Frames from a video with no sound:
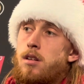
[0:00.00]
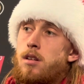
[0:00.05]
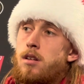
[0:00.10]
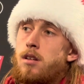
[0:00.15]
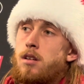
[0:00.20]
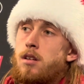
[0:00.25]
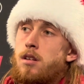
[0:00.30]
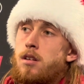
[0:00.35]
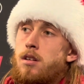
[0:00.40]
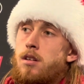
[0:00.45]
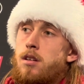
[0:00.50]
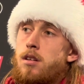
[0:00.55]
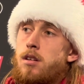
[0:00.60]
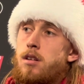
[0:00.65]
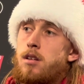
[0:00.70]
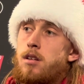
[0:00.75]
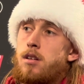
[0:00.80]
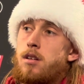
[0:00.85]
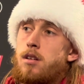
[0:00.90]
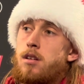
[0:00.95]
like that for you,
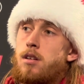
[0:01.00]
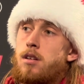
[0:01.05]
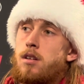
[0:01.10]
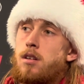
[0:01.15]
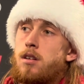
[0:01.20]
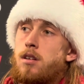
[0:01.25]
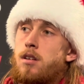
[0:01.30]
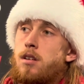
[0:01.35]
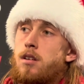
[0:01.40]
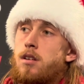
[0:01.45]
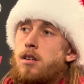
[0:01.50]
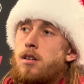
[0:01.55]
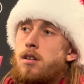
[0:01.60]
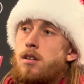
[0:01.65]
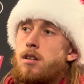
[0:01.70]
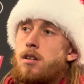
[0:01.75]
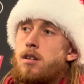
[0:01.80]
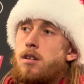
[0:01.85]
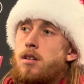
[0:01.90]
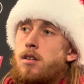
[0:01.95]
knowing that you've done,
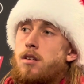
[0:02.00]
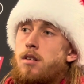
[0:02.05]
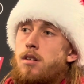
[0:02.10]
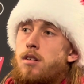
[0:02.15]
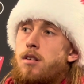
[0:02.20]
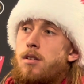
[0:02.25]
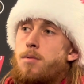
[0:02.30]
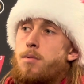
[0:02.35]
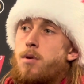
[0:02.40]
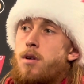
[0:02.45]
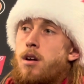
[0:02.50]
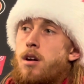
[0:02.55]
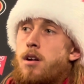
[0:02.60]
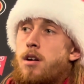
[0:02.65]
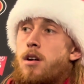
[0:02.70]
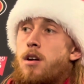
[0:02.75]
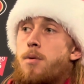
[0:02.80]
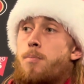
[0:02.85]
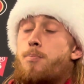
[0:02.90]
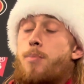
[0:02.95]
you know,
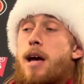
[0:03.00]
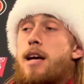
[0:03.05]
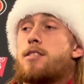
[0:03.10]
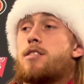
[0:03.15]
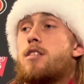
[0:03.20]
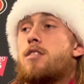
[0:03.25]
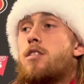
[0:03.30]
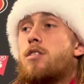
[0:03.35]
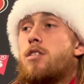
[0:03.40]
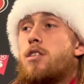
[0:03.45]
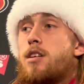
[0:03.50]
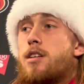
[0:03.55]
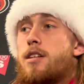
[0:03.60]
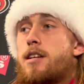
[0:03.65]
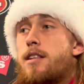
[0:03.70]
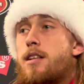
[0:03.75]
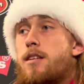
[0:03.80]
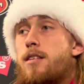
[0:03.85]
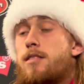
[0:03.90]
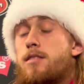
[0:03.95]
set it up? Like Based that? on the look,
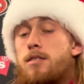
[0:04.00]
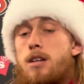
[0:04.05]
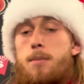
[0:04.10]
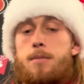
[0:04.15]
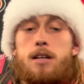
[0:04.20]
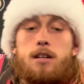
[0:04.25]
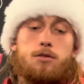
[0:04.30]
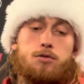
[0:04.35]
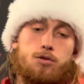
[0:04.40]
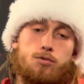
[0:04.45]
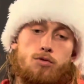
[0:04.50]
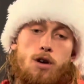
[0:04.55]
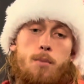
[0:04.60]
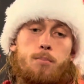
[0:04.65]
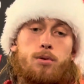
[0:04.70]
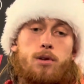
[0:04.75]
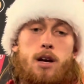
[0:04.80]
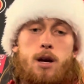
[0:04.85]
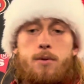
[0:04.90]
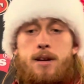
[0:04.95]
and then I mean, it was a run
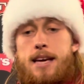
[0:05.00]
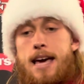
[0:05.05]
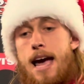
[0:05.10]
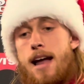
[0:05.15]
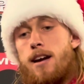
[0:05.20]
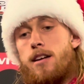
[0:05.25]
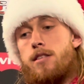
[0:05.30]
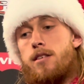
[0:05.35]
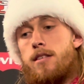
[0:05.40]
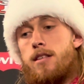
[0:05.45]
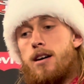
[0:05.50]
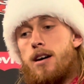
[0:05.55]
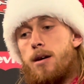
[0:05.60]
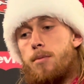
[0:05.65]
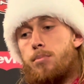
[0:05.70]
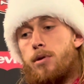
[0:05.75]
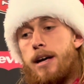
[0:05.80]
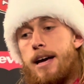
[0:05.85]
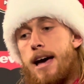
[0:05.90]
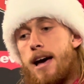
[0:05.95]
play. We canned it to the
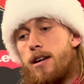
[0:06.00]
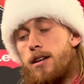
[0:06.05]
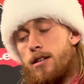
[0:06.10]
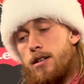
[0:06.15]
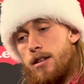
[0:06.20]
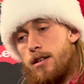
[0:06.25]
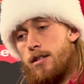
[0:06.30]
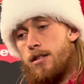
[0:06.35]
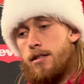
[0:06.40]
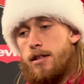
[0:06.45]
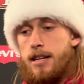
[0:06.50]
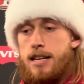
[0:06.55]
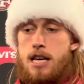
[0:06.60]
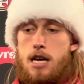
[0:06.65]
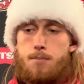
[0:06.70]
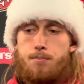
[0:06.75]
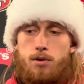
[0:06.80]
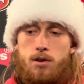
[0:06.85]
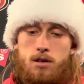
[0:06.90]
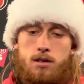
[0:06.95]
play or the
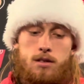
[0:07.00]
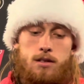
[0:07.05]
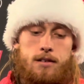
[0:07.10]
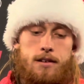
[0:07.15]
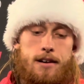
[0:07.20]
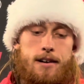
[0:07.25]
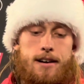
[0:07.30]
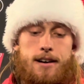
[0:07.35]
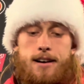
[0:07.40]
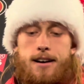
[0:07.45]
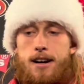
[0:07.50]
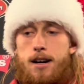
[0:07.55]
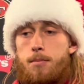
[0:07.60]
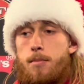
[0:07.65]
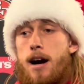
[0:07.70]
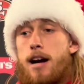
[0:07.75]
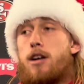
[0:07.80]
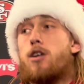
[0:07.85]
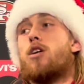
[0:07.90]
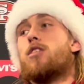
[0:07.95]
keeper. Um,
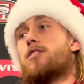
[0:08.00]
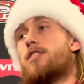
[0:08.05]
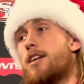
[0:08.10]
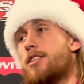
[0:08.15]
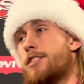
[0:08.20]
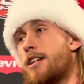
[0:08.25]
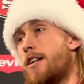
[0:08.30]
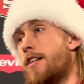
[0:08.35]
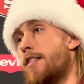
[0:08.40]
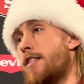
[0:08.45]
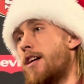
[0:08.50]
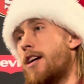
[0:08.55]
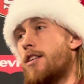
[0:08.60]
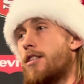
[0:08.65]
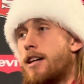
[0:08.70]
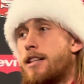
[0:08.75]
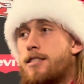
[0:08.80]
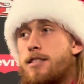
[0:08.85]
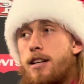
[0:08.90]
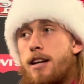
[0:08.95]
I called touchdown in the huddle.
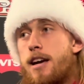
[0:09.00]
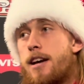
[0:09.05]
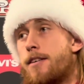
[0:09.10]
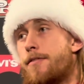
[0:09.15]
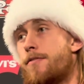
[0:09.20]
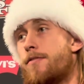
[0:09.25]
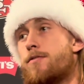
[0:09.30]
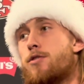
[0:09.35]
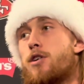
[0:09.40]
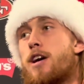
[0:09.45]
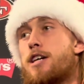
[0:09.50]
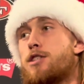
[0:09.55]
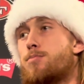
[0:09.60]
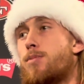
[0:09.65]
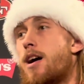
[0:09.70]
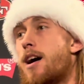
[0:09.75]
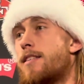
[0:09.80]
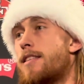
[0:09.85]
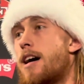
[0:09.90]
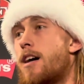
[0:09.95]
I said, "Hey, if you guys
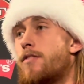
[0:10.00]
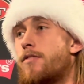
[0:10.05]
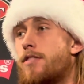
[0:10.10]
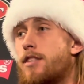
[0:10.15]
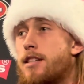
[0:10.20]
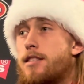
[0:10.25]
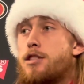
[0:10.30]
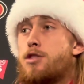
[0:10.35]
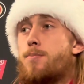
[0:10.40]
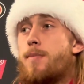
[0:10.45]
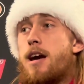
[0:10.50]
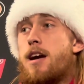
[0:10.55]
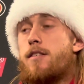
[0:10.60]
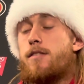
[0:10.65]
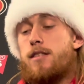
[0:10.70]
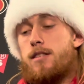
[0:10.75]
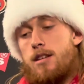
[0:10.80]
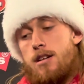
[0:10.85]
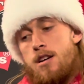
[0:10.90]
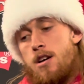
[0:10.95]
block down, because it's
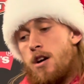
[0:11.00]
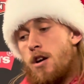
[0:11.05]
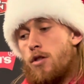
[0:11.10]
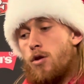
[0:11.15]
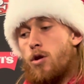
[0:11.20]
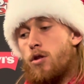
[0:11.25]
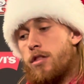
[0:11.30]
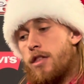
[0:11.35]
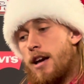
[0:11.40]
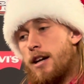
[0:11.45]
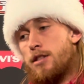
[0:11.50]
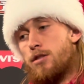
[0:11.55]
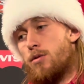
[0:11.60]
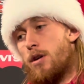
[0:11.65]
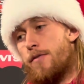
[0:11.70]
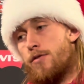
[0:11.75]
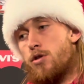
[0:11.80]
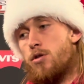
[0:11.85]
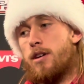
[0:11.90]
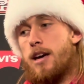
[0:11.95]
made the whole thing is
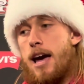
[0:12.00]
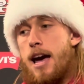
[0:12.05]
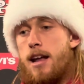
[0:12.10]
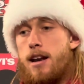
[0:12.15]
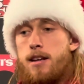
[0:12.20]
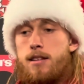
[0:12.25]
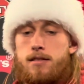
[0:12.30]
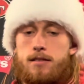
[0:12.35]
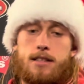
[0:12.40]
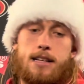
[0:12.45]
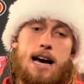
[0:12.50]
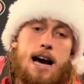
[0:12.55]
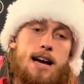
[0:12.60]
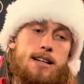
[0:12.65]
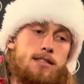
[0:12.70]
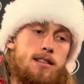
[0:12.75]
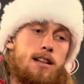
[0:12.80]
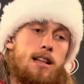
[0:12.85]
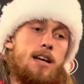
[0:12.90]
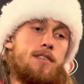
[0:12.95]
if you can it, the
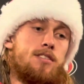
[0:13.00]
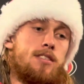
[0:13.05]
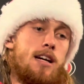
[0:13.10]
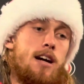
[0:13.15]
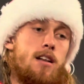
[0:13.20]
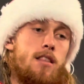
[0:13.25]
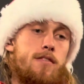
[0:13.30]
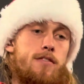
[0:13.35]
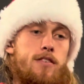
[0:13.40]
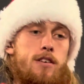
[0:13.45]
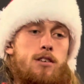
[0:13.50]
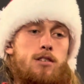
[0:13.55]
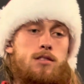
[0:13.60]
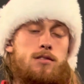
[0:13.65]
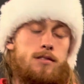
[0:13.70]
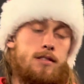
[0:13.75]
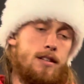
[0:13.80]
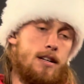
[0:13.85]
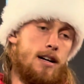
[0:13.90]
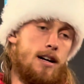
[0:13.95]
guys on the left side of the field,
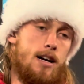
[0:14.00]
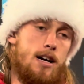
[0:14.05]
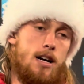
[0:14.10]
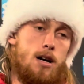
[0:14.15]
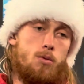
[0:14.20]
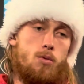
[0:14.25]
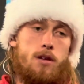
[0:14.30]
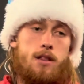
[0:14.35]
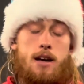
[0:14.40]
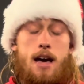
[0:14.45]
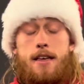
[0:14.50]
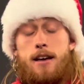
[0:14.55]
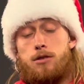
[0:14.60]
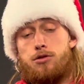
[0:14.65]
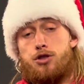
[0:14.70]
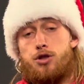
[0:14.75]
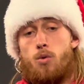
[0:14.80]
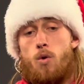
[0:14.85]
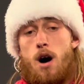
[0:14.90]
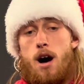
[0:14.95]
uh, whether I think it was
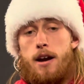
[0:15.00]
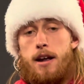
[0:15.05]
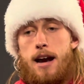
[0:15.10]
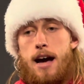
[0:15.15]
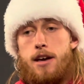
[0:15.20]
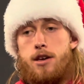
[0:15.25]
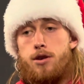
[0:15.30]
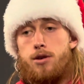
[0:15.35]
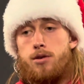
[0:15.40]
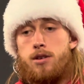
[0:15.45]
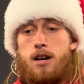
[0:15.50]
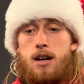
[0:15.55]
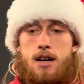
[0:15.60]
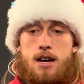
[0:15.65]
Jauan and Aiyuk,